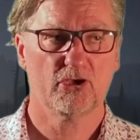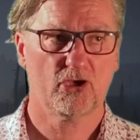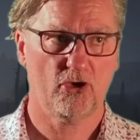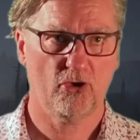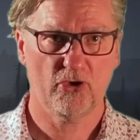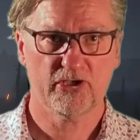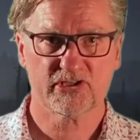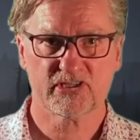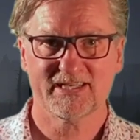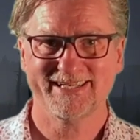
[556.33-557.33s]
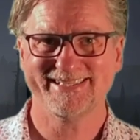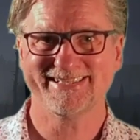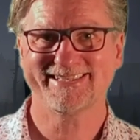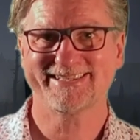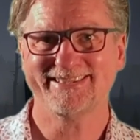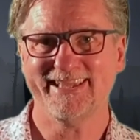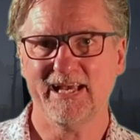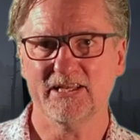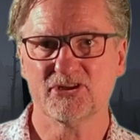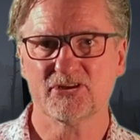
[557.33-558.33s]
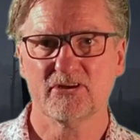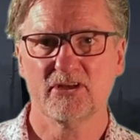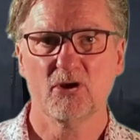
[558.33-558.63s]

curse and sludge,